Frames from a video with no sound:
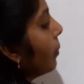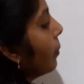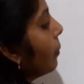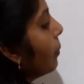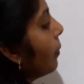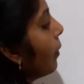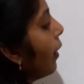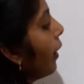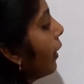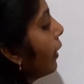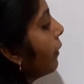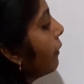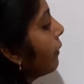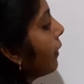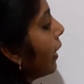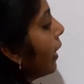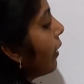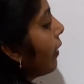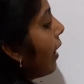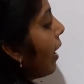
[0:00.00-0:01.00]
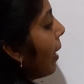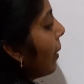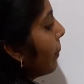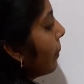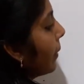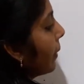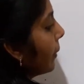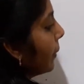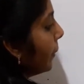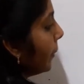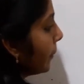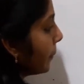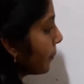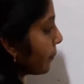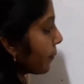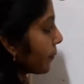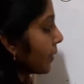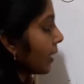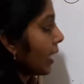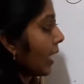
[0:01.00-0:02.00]
0.5 ampere,
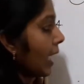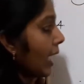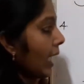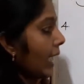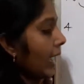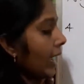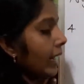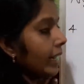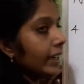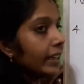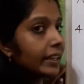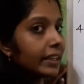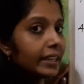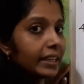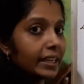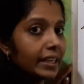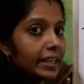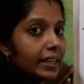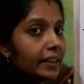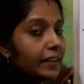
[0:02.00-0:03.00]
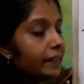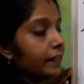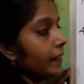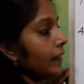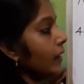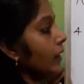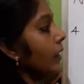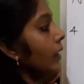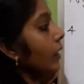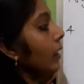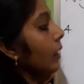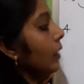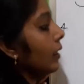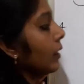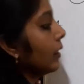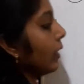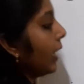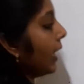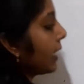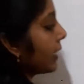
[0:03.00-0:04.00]
and if
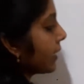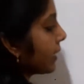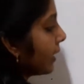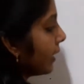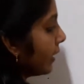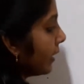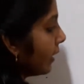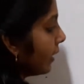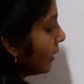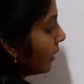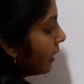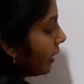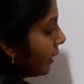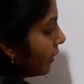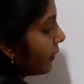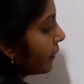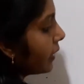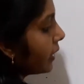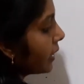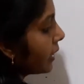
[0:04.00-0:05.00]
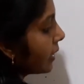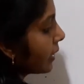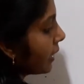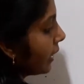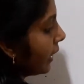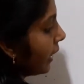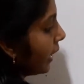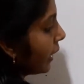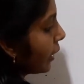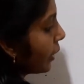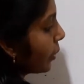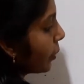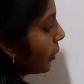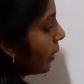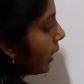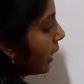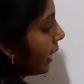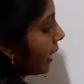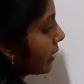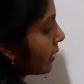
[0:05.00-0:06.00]
this is connected to
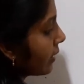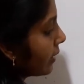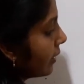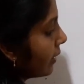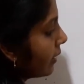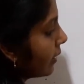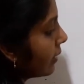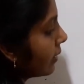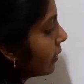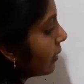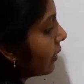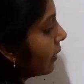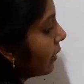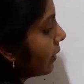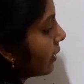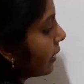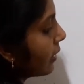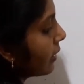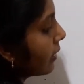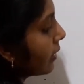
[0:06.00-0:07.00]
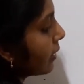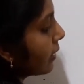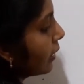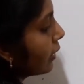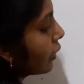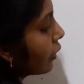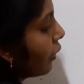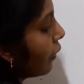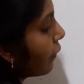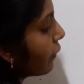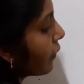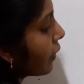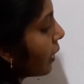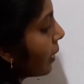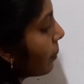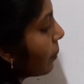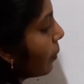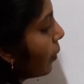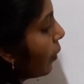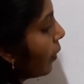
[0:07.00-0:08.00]
an external resistance of
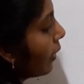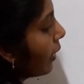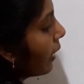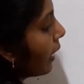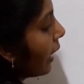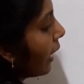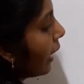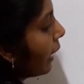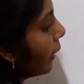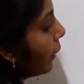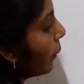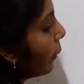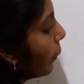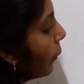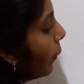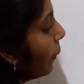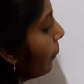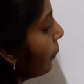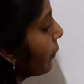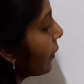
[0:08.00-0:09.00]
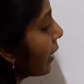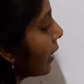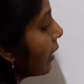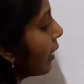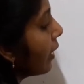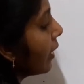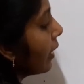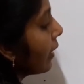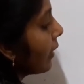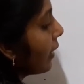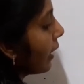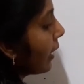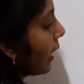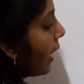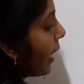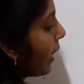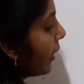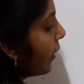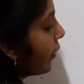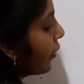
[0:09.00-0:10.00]
3.9 ohm, the
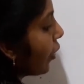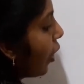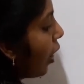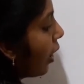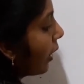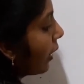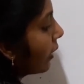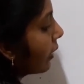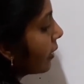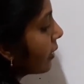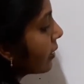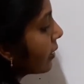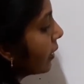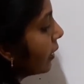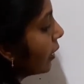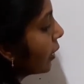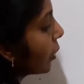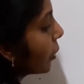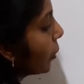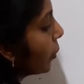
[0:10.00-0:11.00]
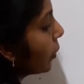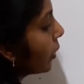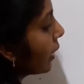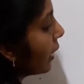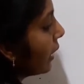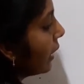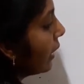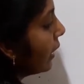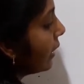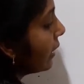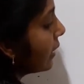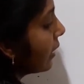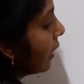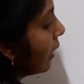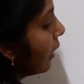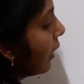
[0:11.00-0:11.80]
current drawn in the circuit is